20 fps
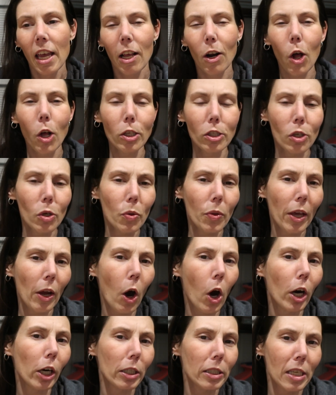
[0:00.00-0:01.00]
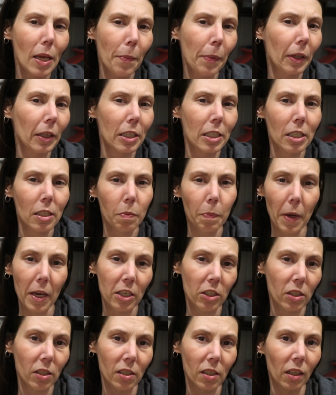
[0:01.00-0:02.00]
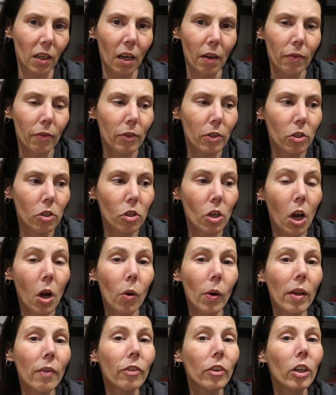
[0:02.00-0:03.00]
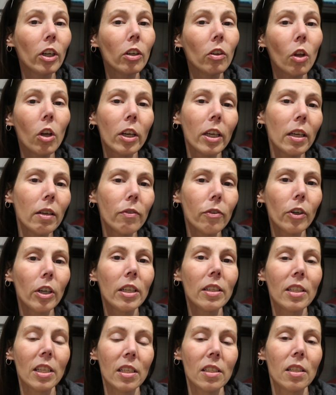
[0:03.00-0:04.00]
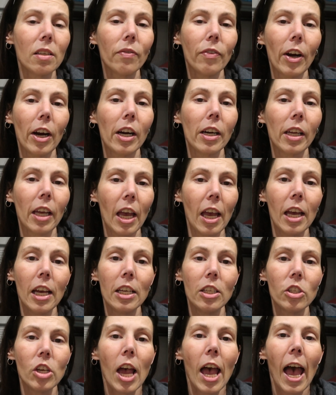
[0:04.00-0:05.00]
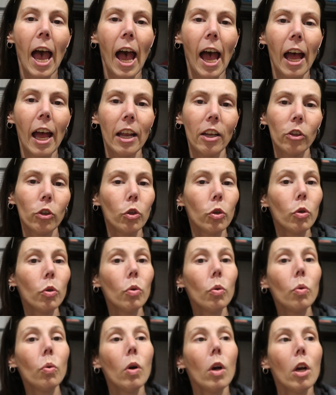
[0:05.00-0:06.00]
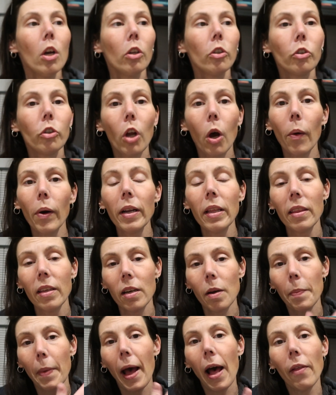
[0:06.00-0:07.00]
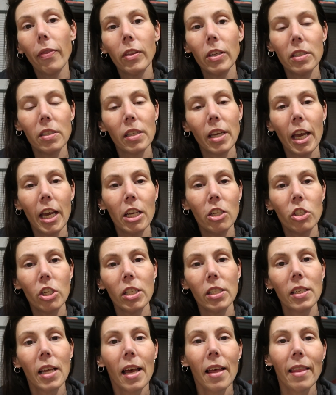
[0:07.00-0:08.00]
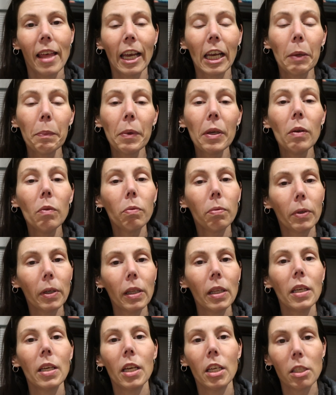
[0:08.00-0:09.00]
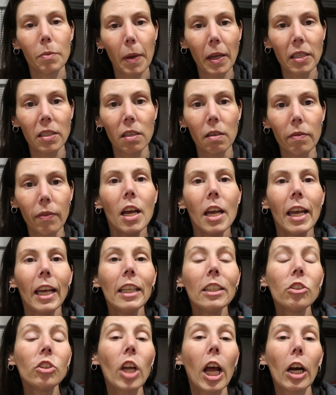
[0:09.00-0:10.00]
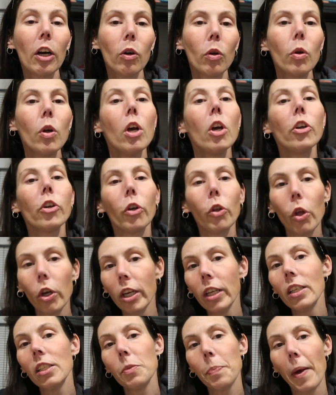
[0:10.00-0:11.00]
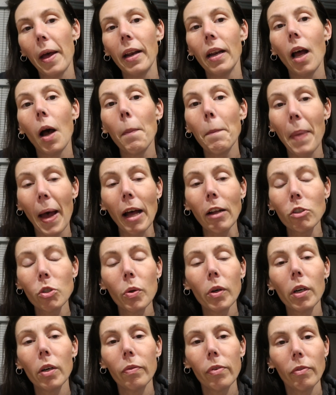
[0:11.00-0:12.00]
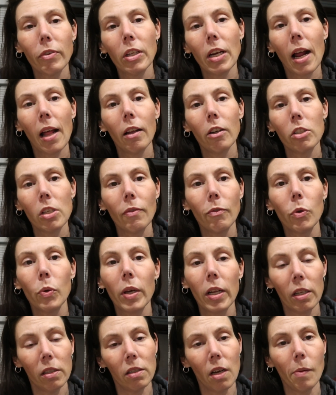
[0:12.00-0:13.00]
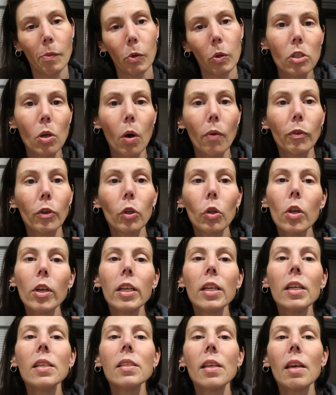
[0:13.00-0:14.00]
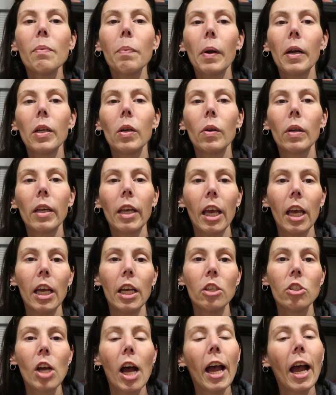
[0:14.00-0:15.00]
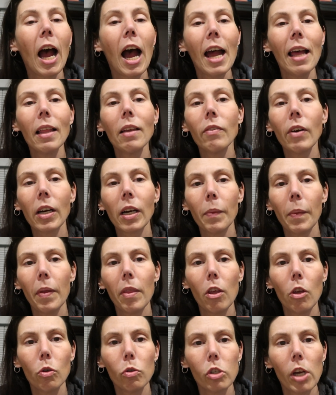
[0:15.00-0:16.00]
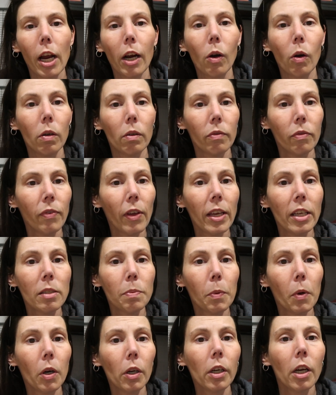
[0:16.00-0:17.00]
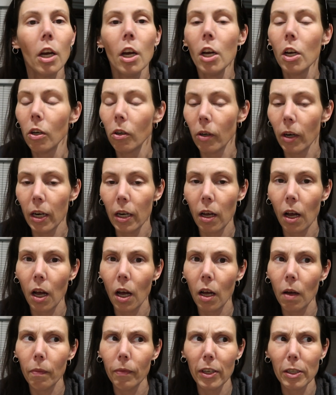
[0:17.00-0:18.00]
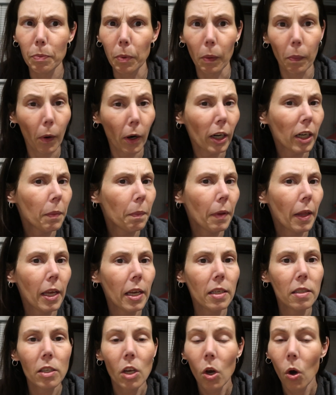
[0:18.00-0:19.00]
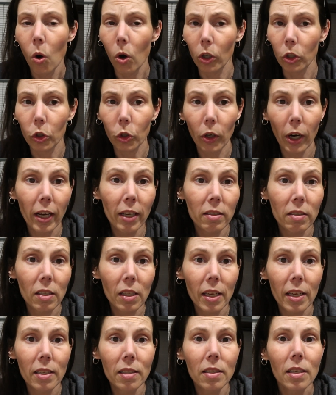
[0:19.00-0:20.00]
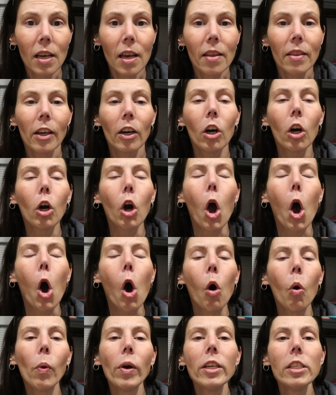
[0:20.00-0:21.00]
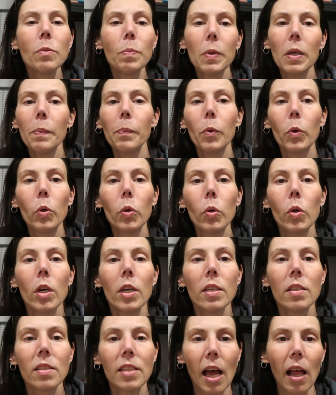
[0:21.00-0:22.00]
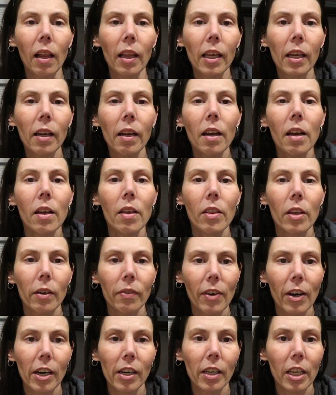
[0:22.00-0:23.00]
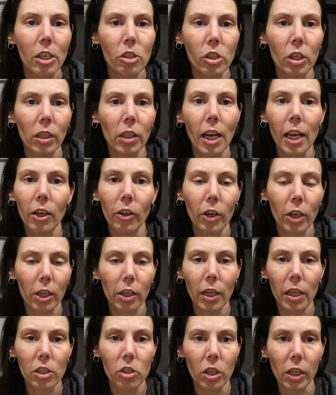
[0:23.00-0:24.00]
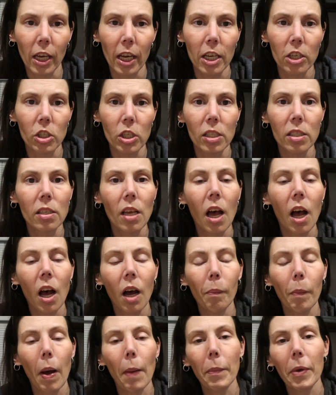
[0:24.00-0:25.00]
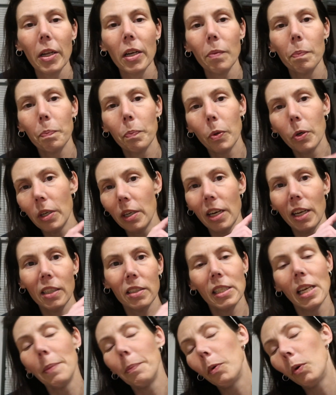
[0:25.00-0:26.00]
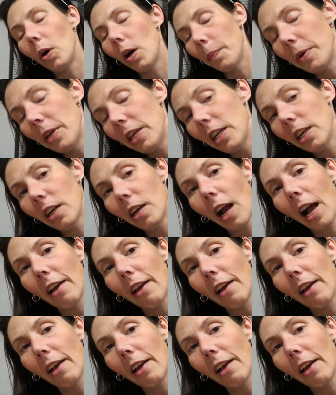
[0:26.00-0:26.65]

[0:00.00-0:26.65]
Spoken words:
They aren't typically spacious enough. So if you're looking for a decent ferret cage and you know anything about these cages, they can be really expensive. In general, you're looking to spend about $250 if you get a double. So if you're looking to save money on a cage, I highly recommend that you check on Facebook, Facebook Marketplace, on Craigslist. There are always people selling their Ferret Nation and Critter Nation cages. I'm gonna put an example here.